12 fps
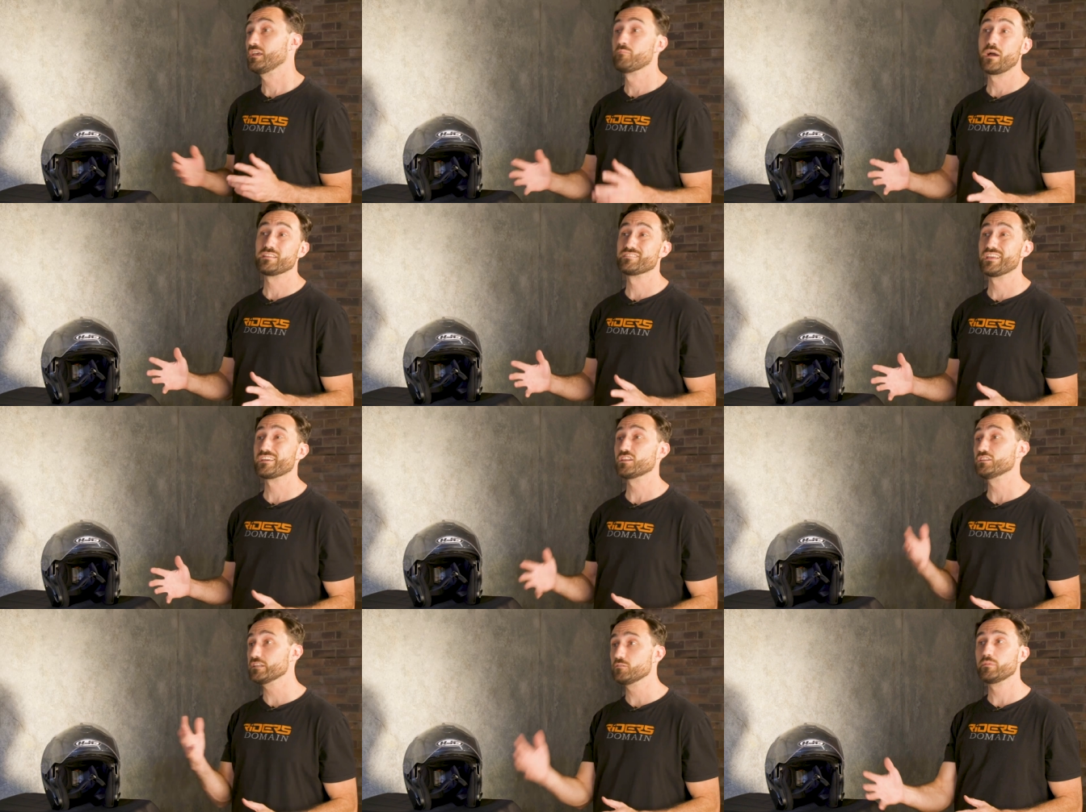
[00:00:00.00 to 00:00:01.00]
It might take a
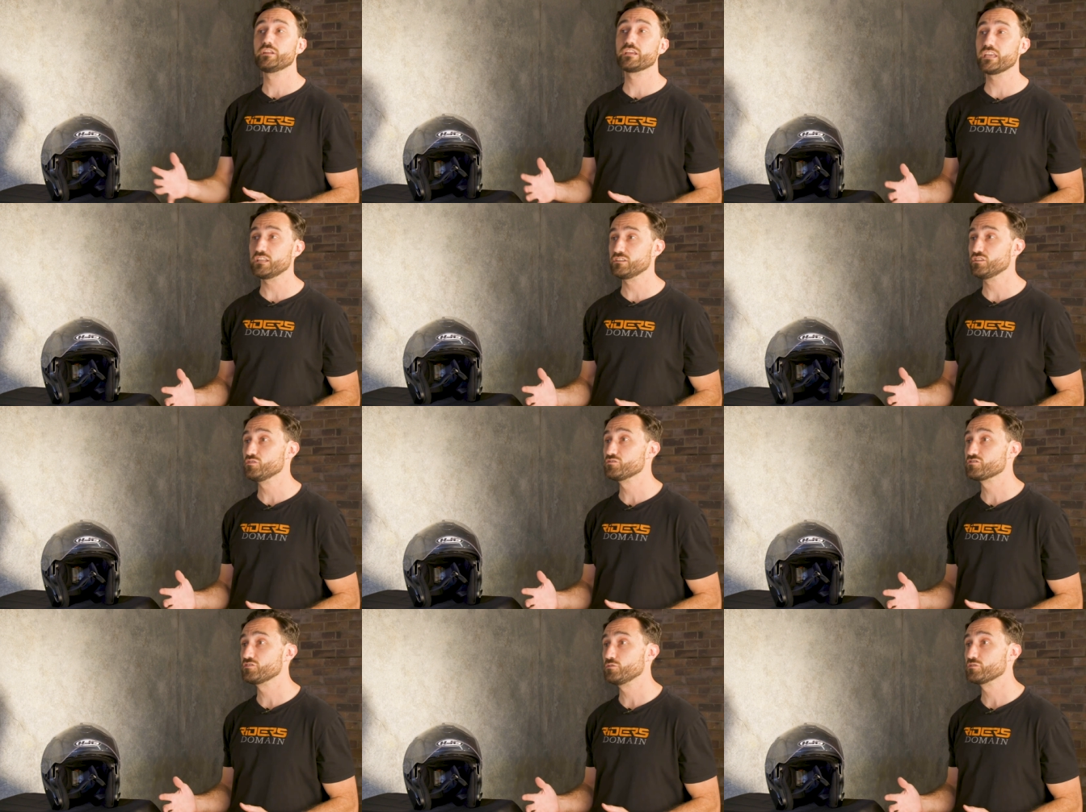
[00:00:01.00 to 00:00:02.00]
little bit of getting
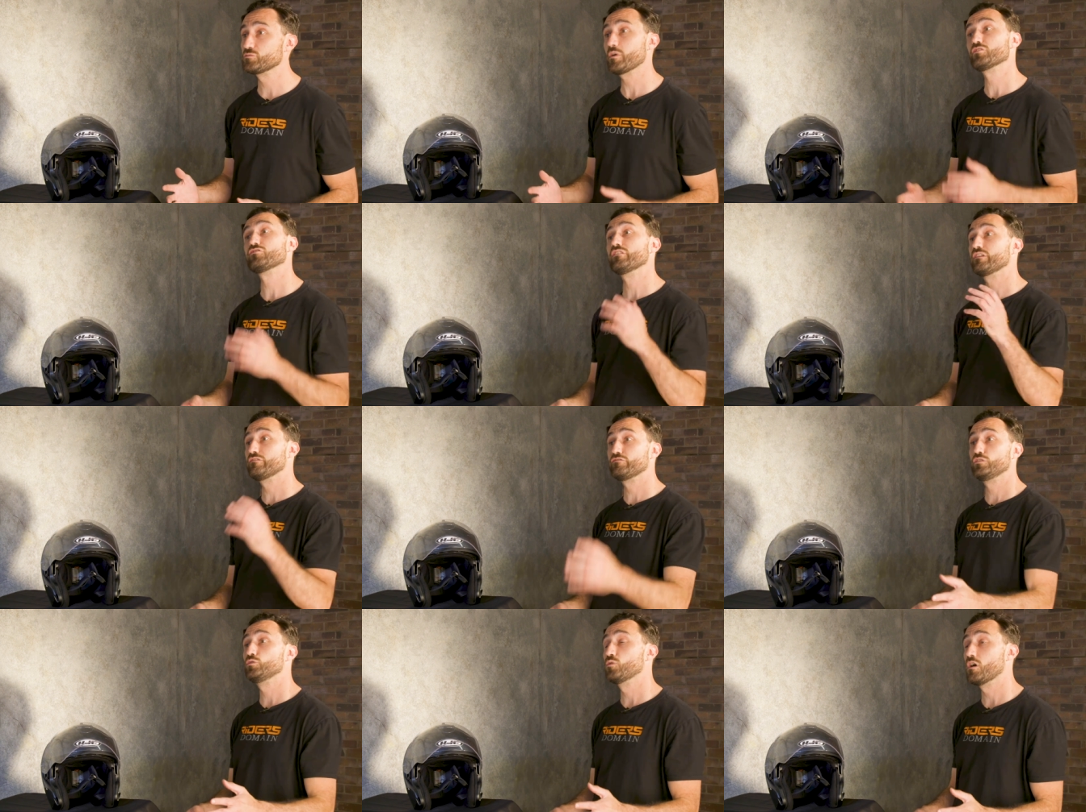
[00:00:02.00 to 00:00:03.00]
used to, especially if
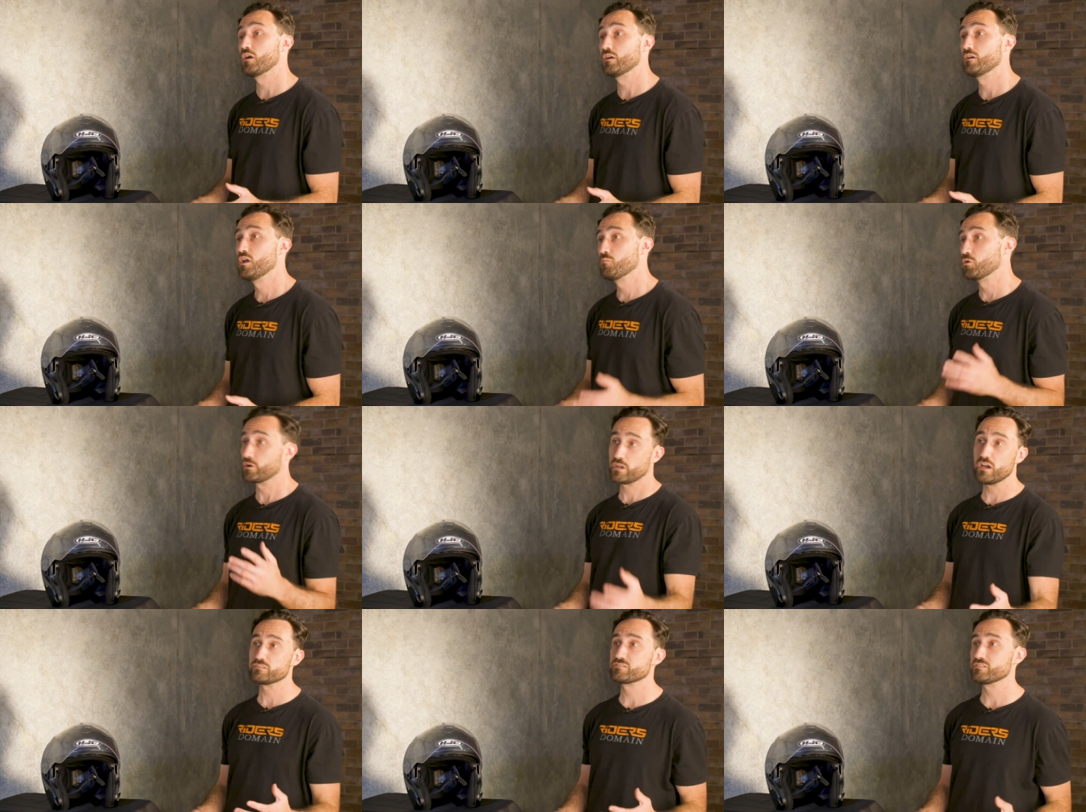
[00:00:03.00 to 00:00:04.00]
you are more
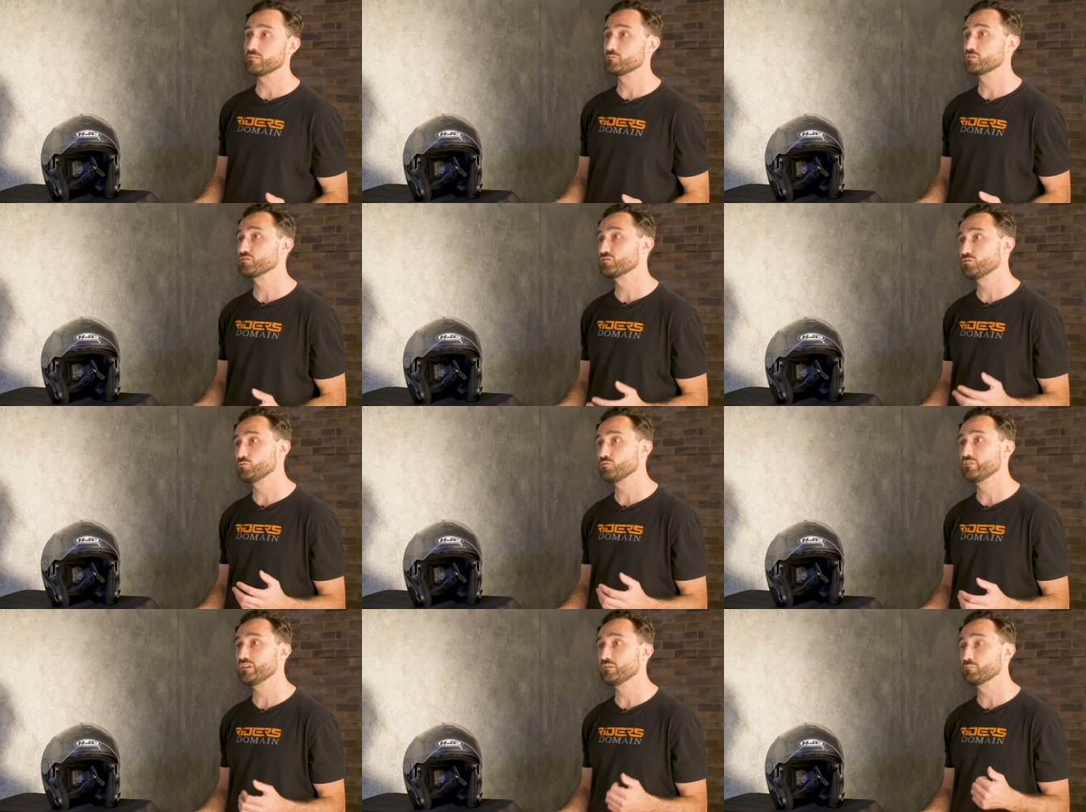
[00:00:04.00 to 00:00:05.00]
accustomed to
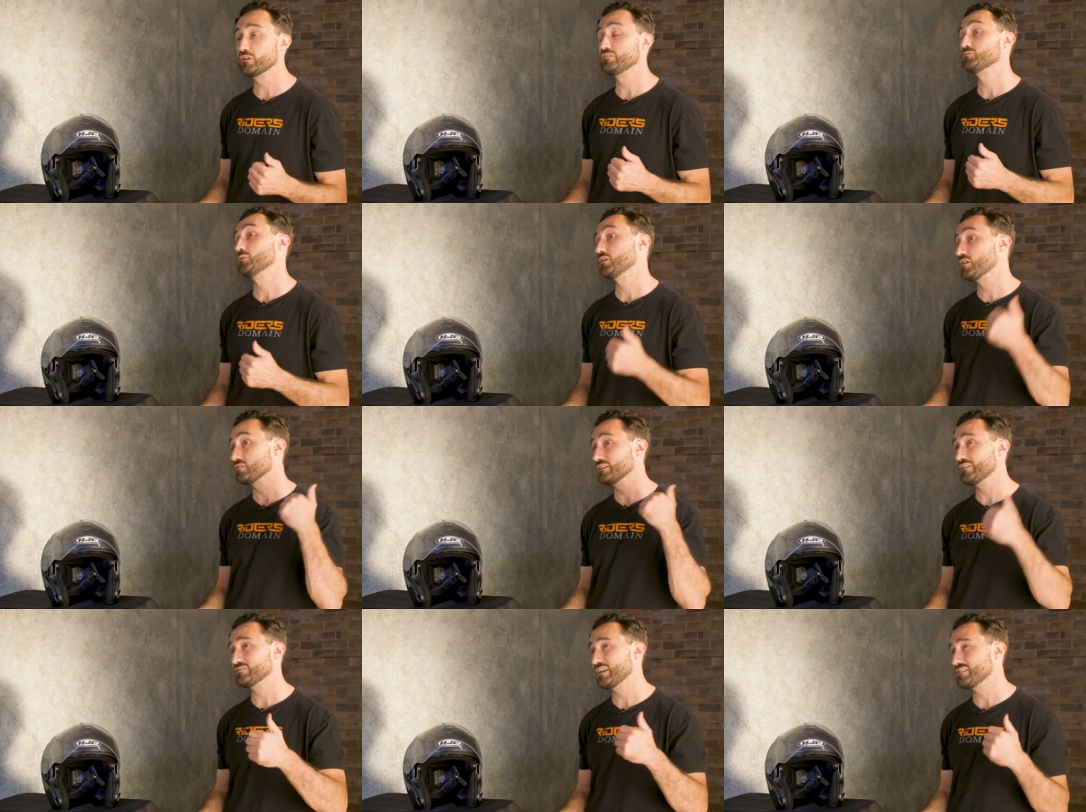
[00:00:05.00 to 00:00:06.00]
the placement on the
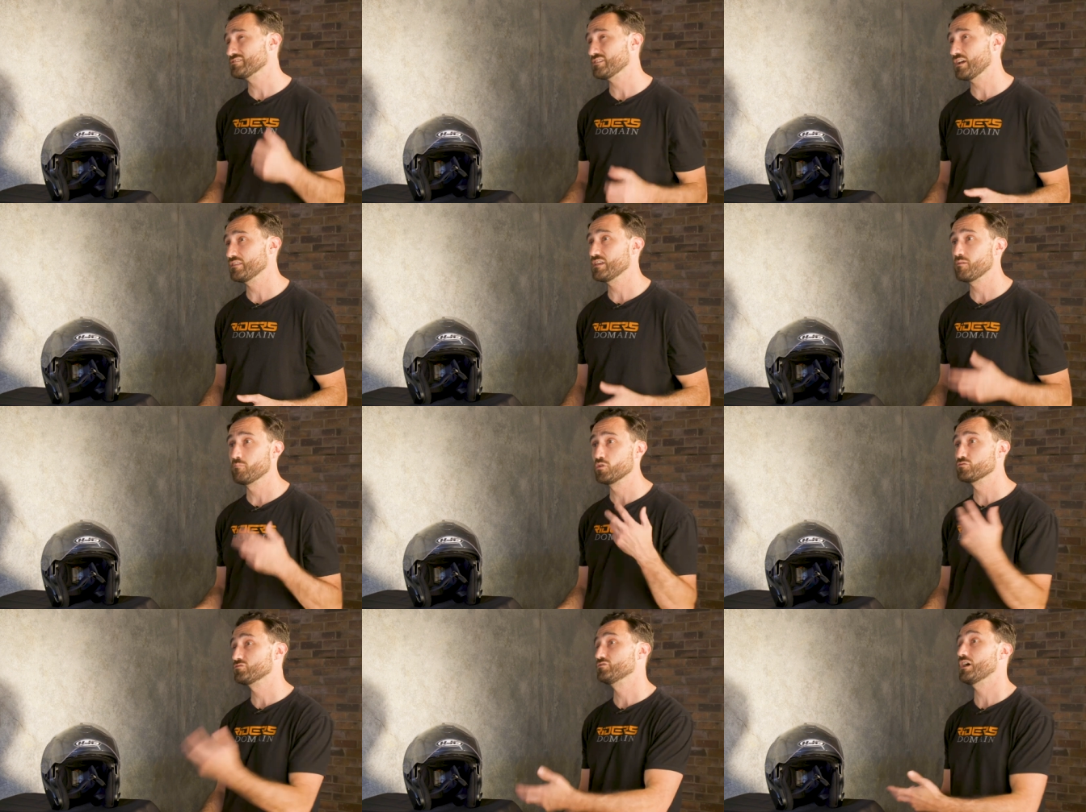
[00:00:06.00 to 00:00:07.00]
left-hand side that
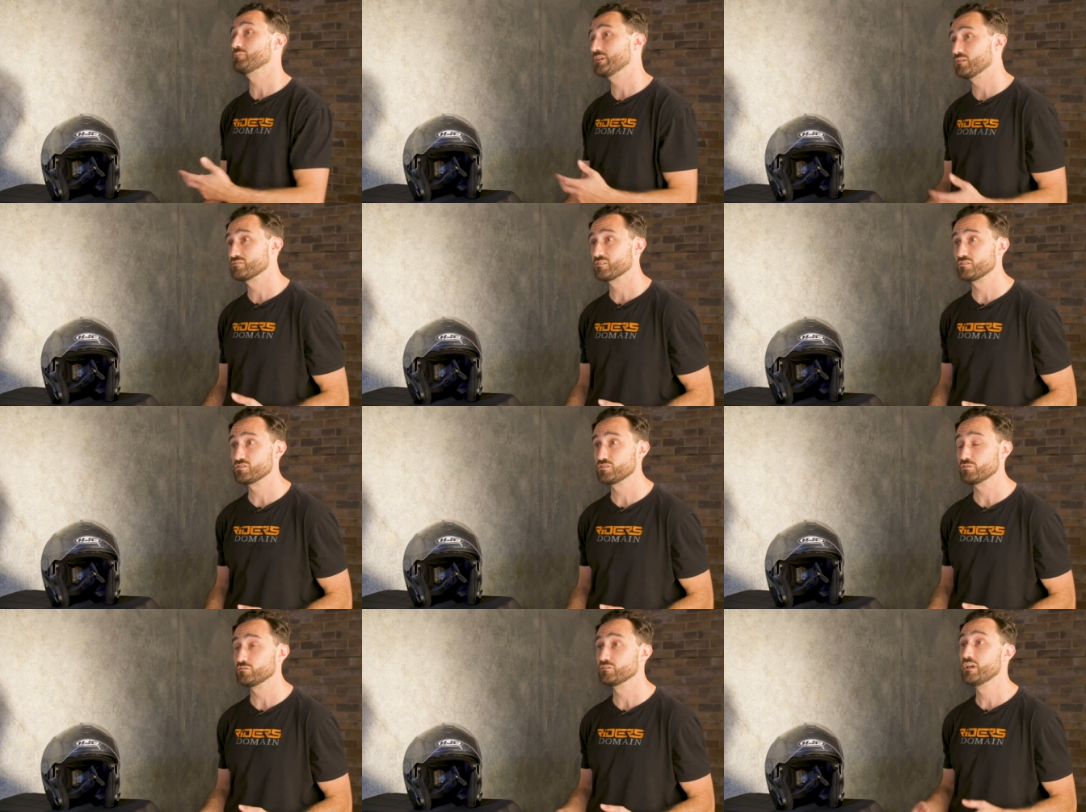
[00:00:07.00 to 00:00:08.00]
most drop-down
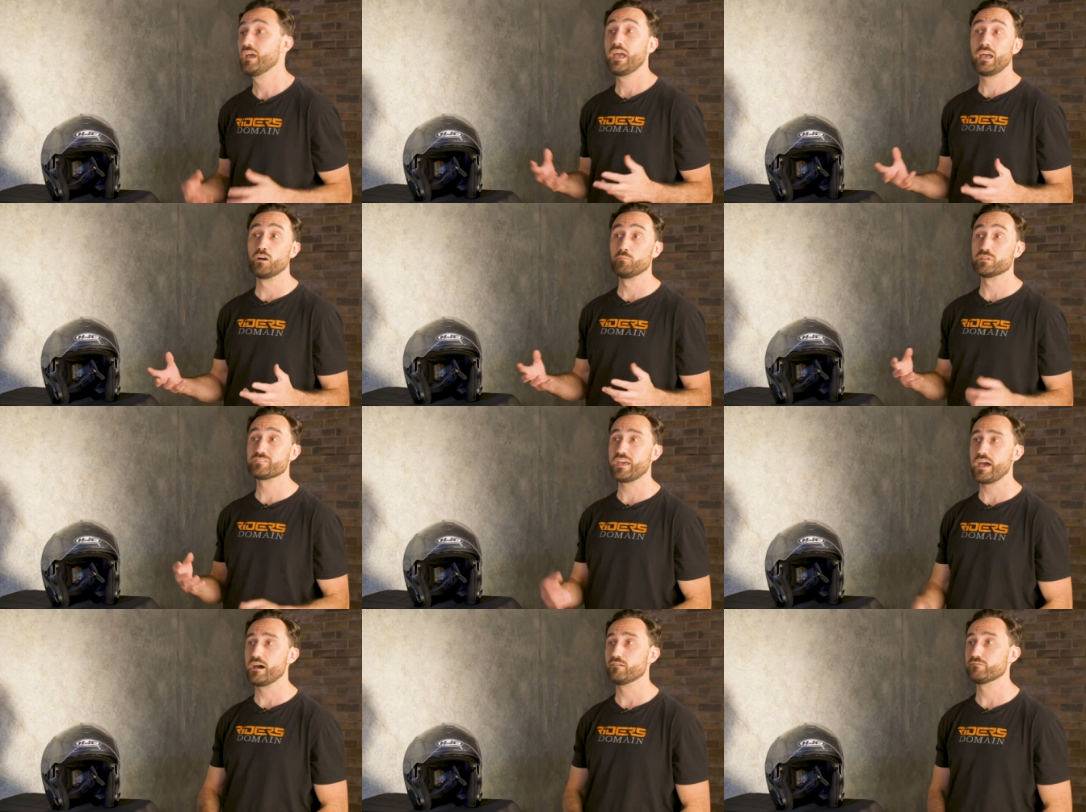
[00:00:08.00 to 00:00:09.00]
sunshield helmets
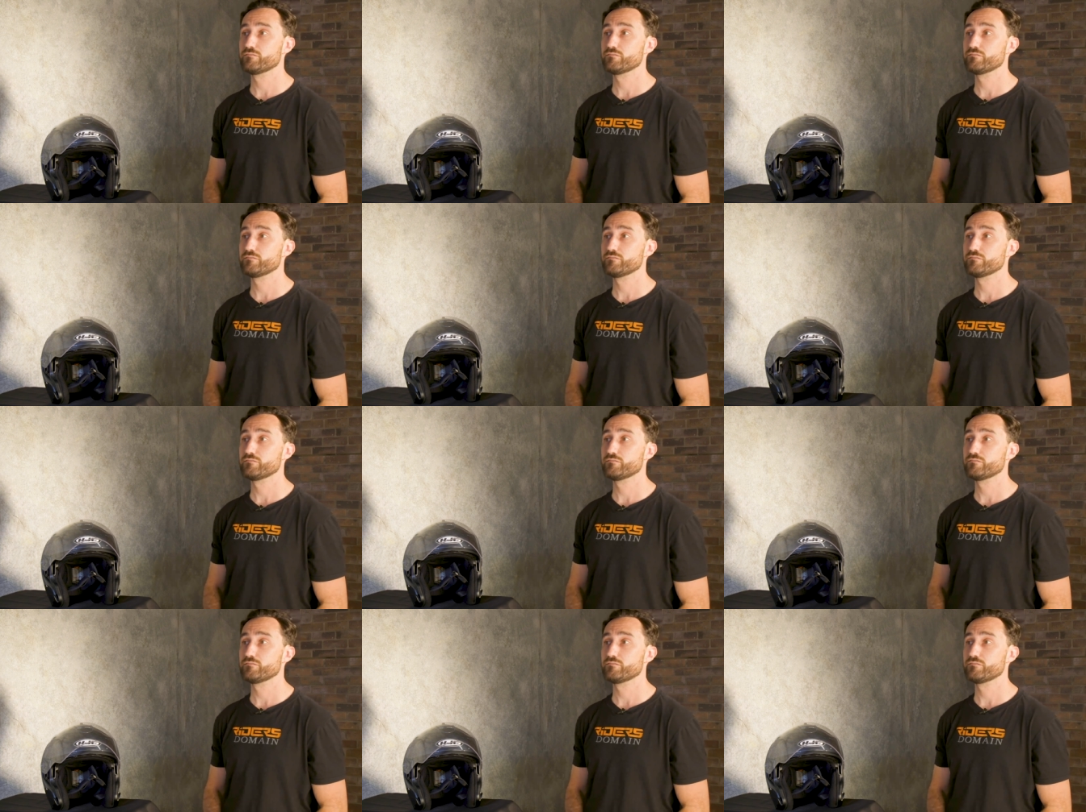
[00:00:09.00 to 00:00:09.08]
have.